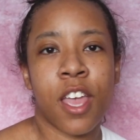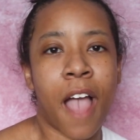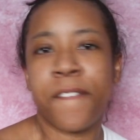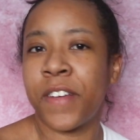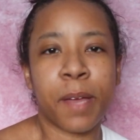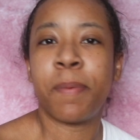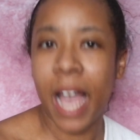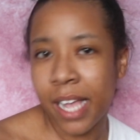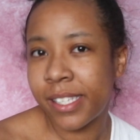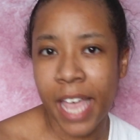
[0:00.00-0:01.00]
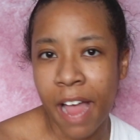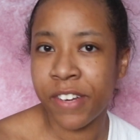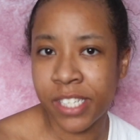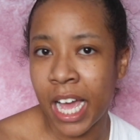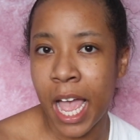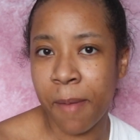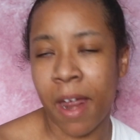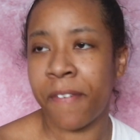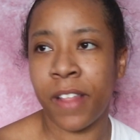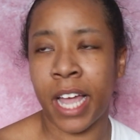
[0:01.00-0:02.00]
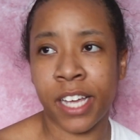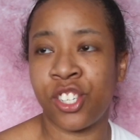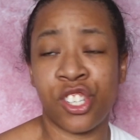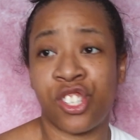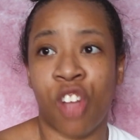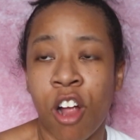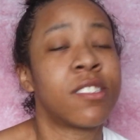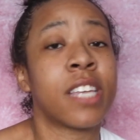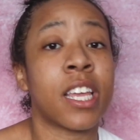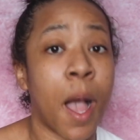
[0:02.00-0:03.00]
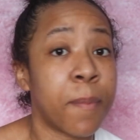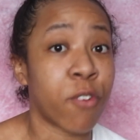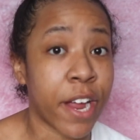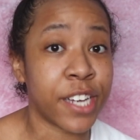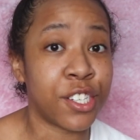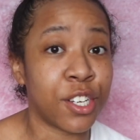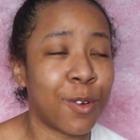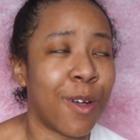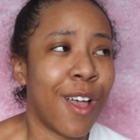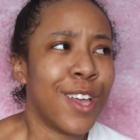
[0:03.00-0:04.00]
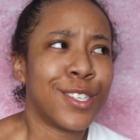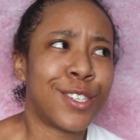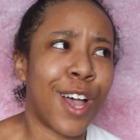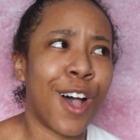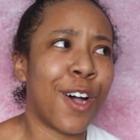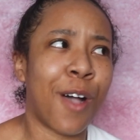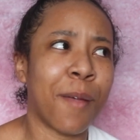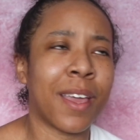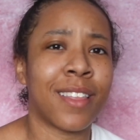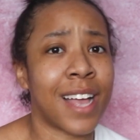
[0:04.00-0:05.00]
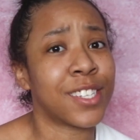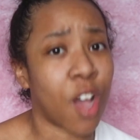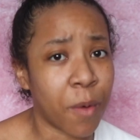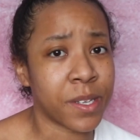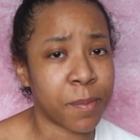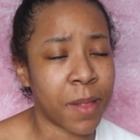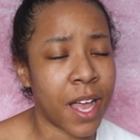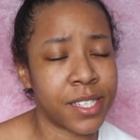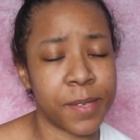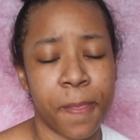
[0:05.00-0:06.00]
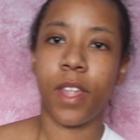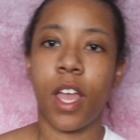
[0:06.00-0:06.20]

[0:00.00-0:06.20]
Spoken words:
I feel Beyonce every time, and I feel like I should just start singing Upgrade You. So, I mean, that's always a plus.